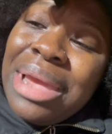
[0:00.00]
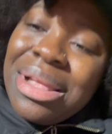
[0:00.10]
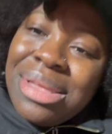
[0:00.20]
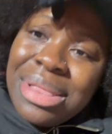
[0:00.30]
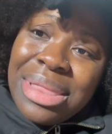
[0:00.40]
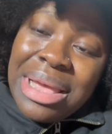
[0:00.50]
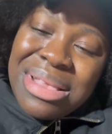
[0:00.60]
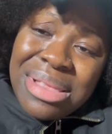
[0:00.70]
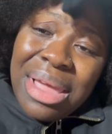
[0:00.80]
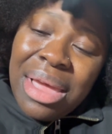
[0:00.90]
get it
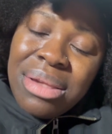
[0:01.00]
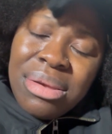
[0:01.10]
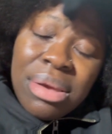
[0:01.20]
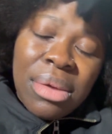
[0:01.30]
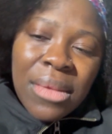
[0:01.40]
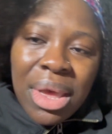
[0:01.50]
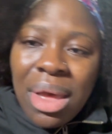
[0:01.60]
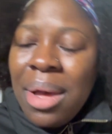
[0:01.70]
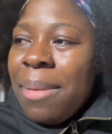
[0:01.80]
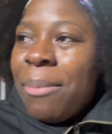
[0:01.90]
tested.
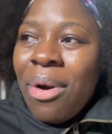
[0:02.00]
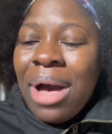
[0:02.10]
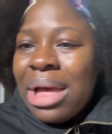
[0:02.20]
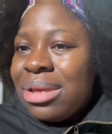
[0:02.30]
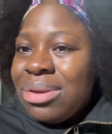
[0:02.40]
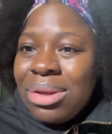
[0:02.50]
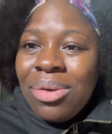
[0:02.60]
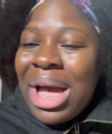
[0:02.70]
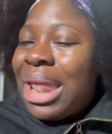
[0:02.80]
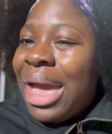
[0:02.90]
But
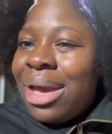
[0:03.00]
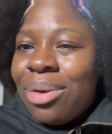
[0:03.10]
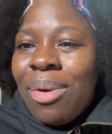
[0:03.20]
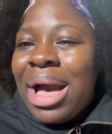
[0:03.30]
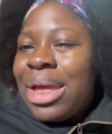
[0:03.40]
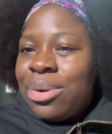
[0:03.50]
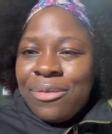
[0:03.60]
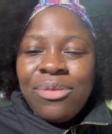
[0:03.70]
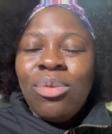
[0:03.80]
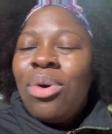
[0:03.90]
like, what kind
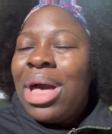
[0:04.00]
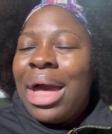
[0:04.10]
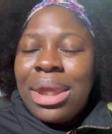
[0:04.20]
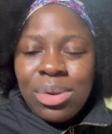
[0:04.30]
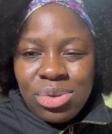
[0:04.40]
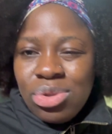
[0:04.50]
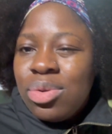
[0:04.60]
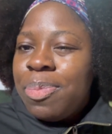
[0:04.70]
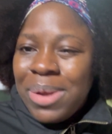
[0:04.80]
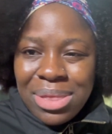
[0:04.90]
of
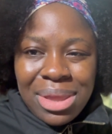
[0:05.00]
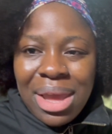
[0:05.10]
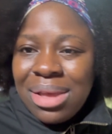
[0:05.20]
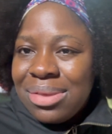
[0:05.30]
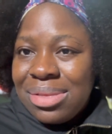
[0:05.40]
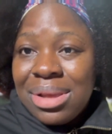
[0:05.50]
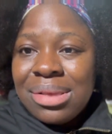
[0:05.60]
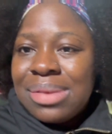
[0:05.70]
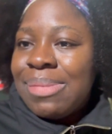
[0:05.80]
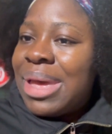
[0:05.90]
stupid day is
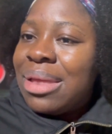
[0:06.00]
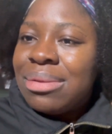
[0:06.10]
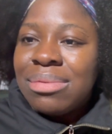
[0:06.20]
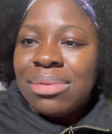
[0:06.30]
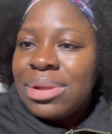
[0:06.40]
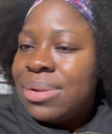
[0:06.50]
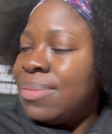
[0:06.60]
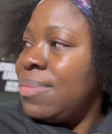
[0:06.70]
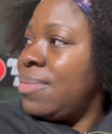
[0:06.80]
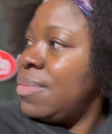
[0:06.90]
this, man?
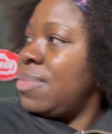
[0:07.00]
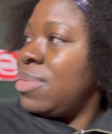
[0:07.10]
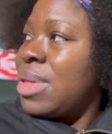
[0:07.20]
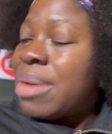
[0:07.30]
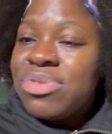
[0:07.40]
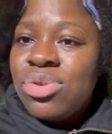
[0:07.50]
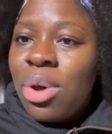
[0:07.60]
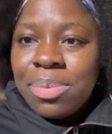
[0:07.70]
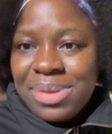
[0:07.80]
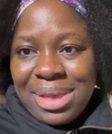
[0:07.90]
I'm so
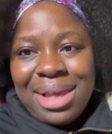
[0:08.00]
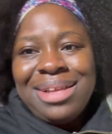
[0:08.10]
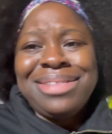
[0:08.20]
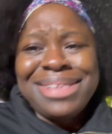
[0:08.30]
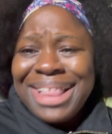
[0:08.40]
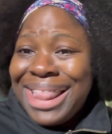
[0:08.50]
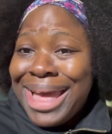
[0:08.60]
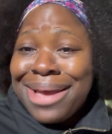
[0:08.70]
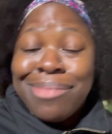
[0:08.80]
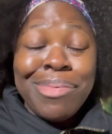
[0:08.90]
obsessed.
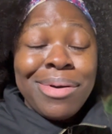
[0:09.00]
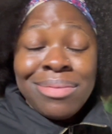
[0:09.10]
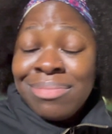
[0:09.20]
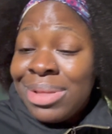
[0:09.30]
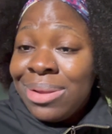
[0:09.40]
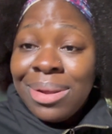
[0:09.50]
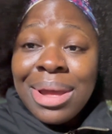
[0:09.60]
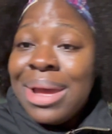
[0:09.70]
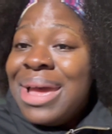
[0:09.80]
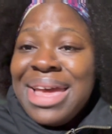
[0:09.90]
Like, but
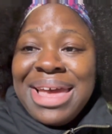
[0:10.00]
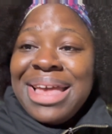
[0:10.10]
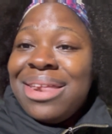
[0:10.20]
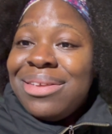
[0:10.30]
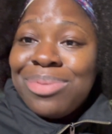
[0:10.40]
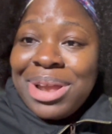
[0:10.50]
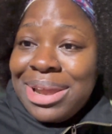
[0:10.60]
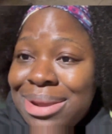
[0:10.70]
it is what it